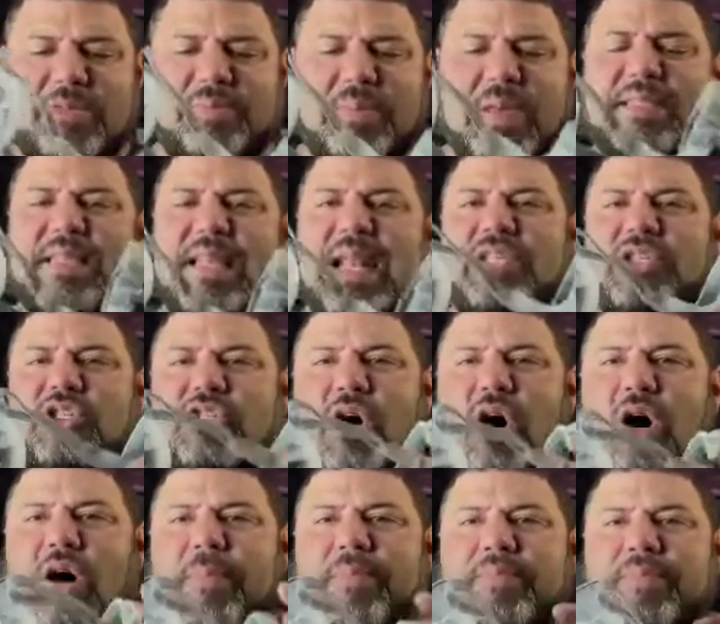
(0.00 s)
masks that I
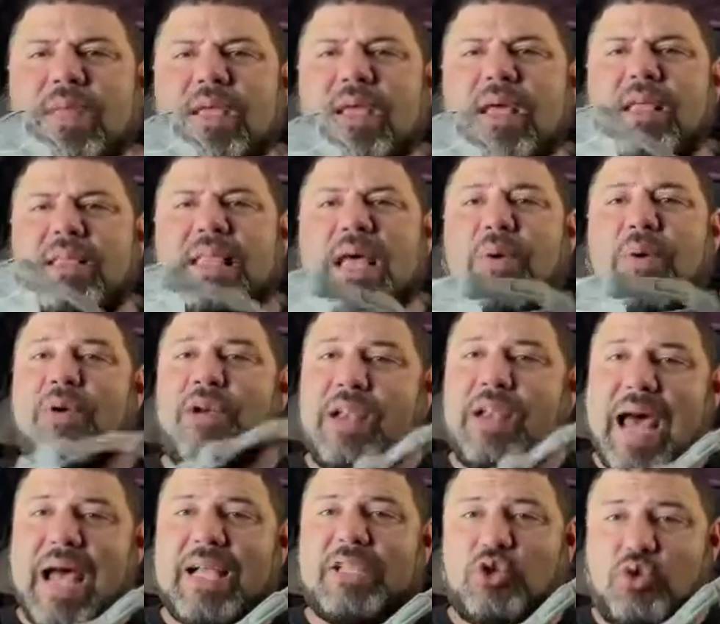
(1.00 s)
saw that were
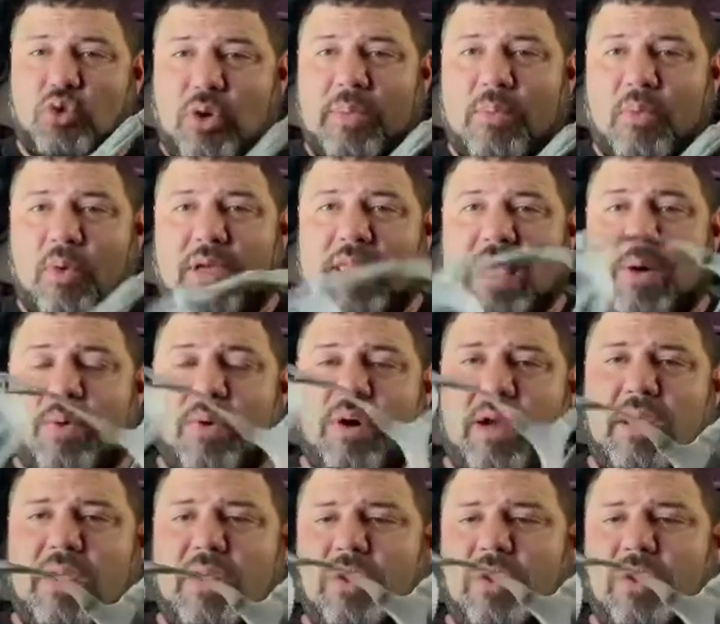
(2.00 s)
not Dreamwear, that were,